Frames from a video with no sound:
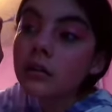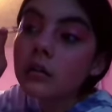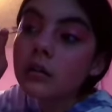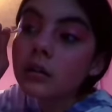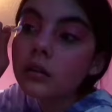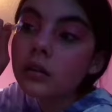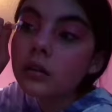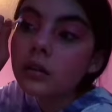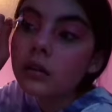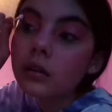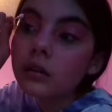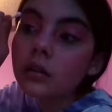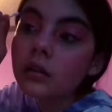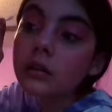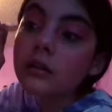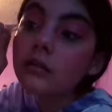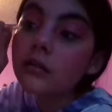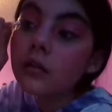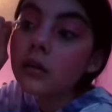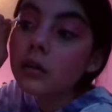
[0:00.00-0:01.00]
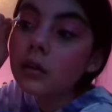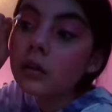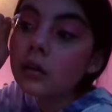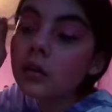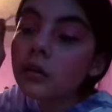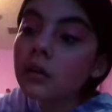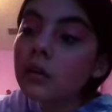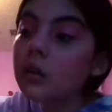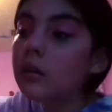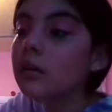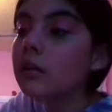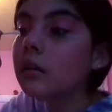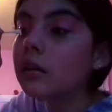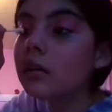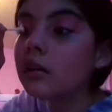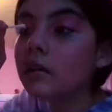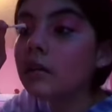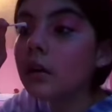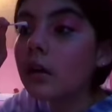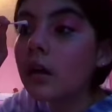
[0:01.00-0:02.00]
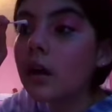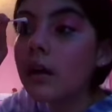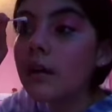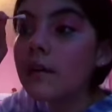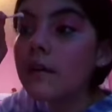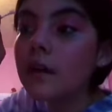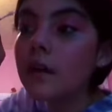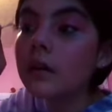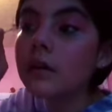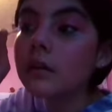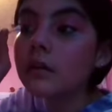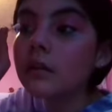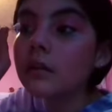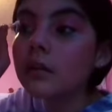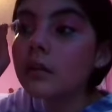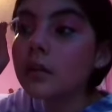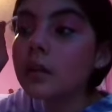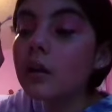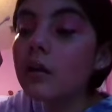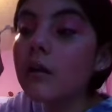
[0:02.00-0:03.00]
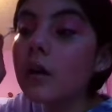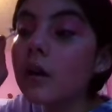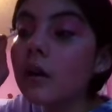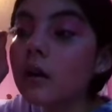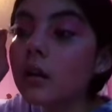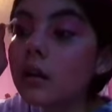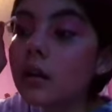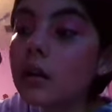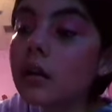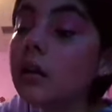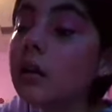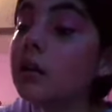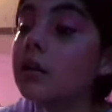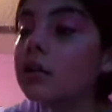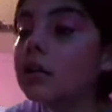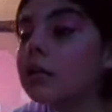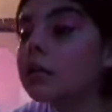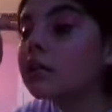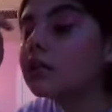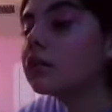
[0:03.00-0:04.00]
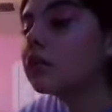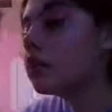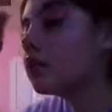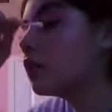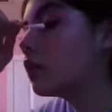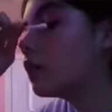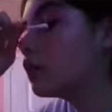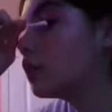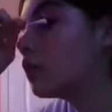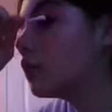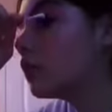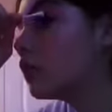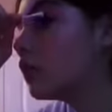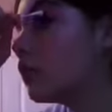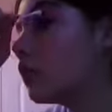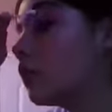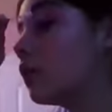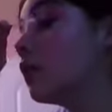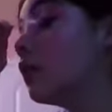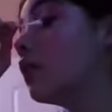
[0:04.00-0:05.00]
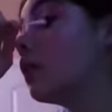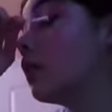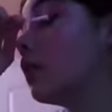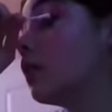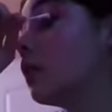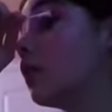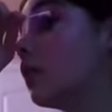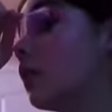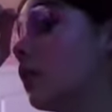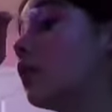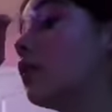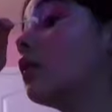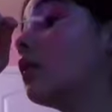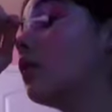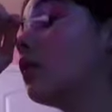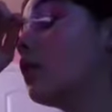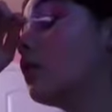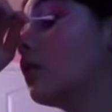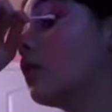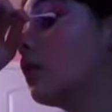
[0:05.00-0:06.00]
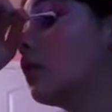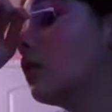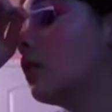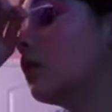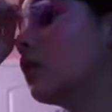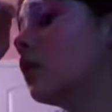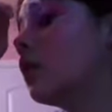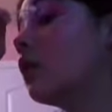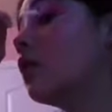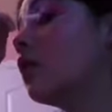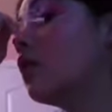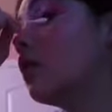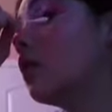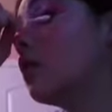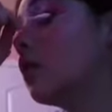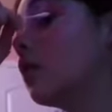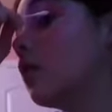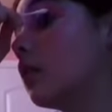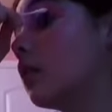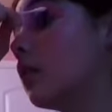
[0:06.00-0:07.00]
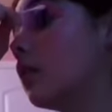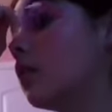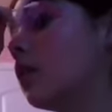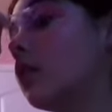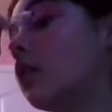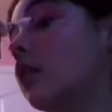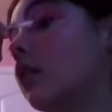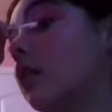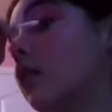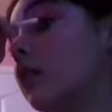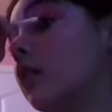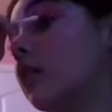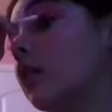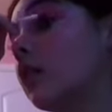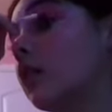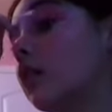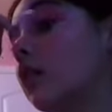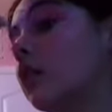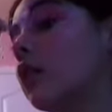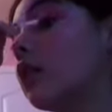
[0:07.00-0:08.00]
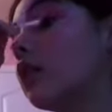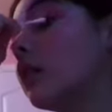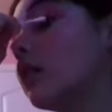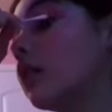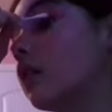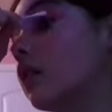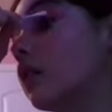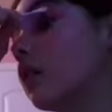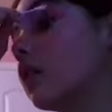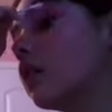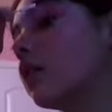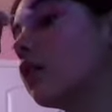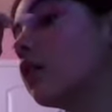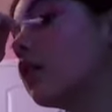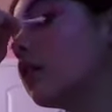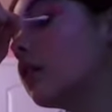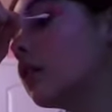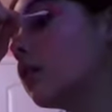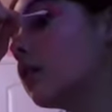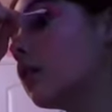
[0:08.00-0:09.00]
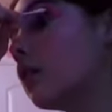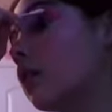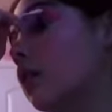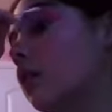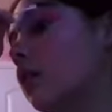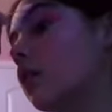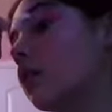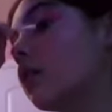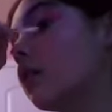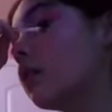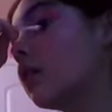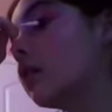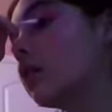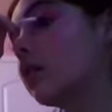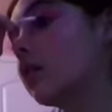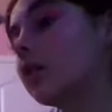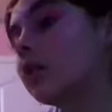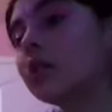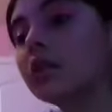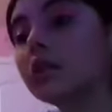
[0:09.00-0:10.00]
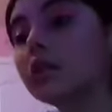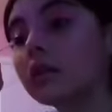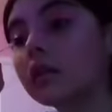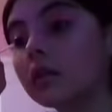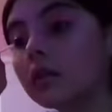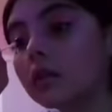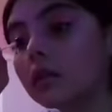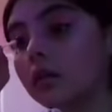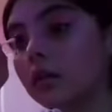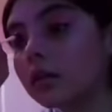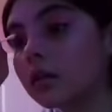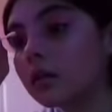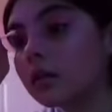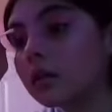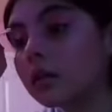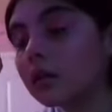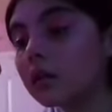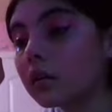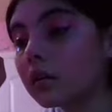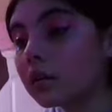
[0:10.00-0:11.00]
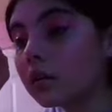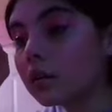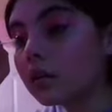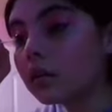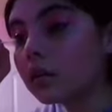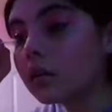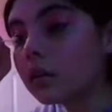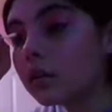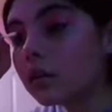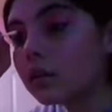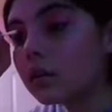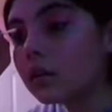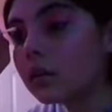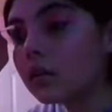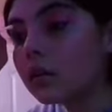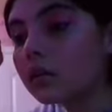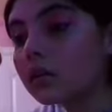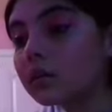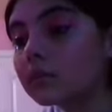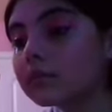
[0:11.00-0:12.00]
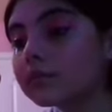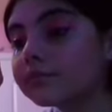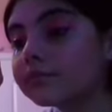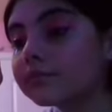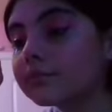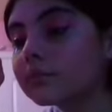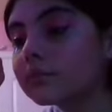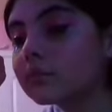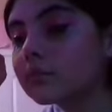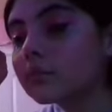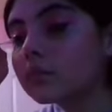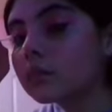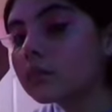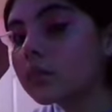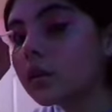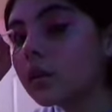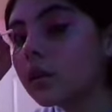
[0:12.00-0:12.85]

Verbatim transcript: and I had to hide in, in her garage, and plus she left evidence all over the floor. She literally had the hammer left on the floor. So, yeah, I'm still hoping Layla got karma after what happened. End of story.